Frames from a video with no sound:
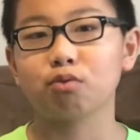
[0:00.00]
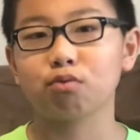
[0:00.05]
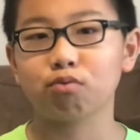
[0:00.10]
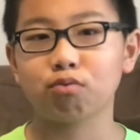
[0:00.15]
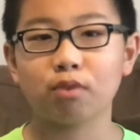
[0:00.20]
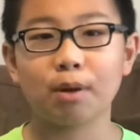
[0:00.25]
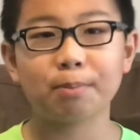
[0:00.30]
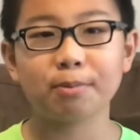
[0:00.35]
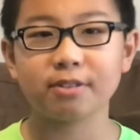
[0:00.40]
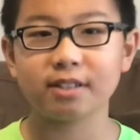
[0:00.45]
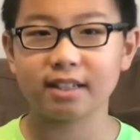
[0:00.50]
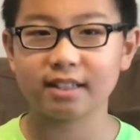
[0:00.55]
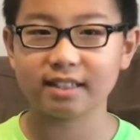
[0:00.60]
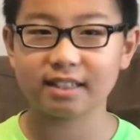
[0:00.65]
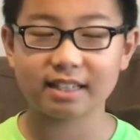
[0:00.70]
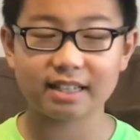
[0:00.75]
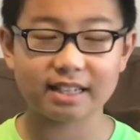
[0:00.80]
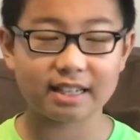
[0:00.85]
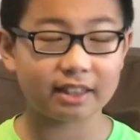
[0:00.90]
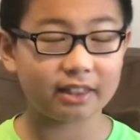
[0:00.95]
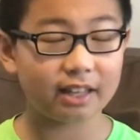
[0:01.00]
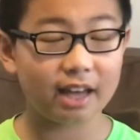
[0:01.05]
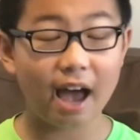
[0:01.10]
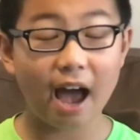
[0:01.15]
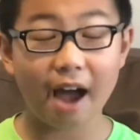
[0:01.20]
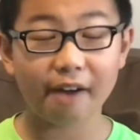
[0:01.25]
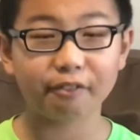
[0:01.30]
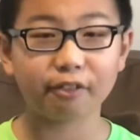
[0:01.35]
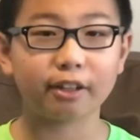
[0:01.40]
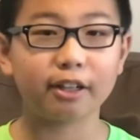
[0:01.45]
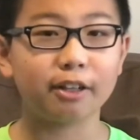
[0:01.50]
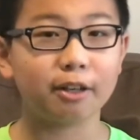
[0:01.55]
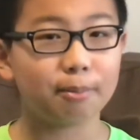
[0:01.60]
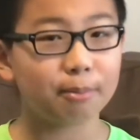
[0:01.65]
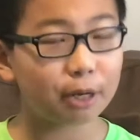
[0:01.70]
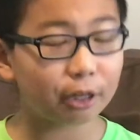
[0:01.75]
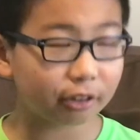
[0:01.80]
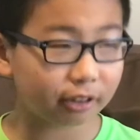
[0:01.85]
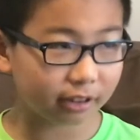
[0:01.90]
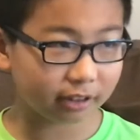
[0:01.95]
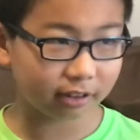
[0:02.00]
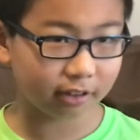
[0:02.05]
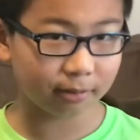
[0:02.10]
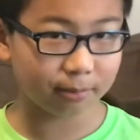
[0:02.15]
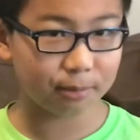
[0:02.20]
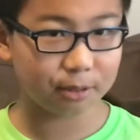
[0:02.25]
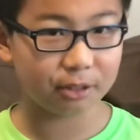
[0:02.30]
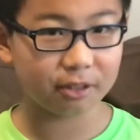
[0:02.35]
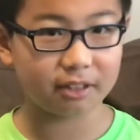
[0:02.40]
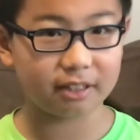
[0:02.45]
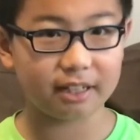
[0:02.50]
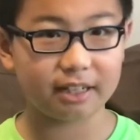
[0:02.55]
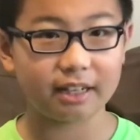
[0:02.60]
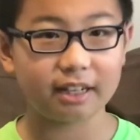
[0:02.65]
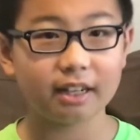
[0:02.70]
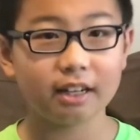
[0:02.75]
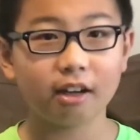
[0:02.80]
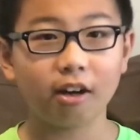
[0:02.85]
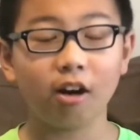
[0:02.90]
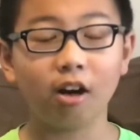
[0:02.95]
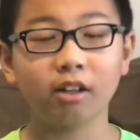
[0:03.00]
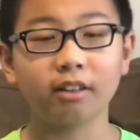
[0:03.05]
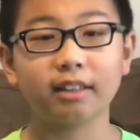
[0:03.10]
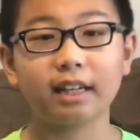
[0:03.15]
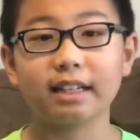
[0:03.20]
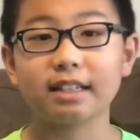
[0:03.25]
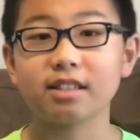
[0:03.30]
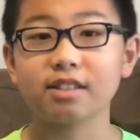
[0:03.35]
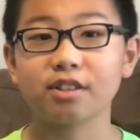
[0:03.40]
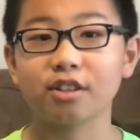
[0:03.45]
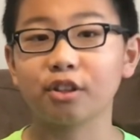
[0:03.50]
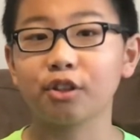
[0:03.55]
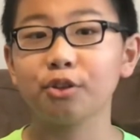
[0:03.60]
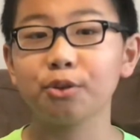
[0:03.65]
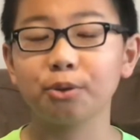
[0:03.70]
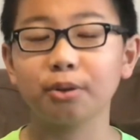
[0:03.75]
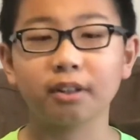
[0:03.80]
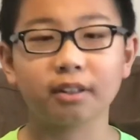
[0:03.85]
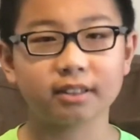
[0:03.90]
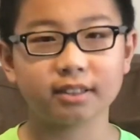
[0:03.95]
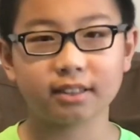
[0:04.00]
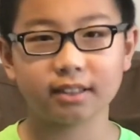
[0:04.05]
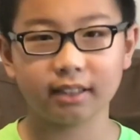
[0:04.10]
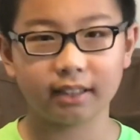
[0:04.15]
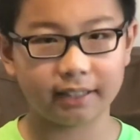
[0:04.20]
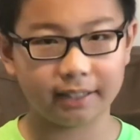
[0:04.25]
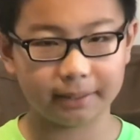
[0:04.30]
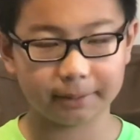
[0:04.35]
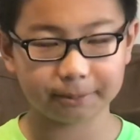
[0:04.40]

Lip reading: representing the African American community against the Ku Klux Klan.